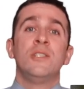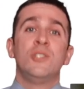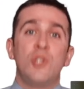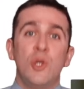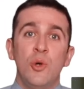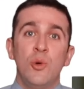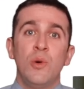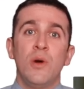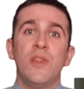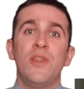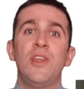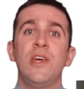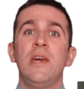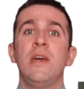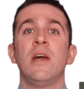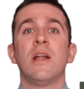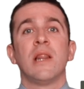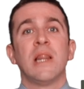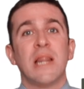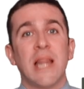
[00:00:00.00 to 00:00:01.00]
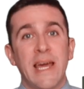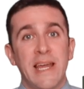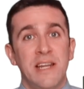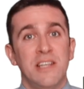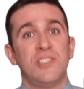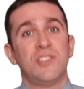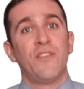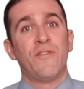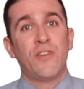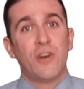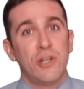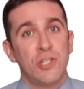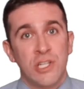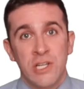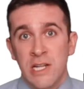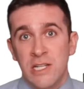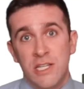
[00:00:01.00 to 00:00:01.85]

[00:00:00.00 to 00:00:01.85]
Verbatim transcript: to the latest version.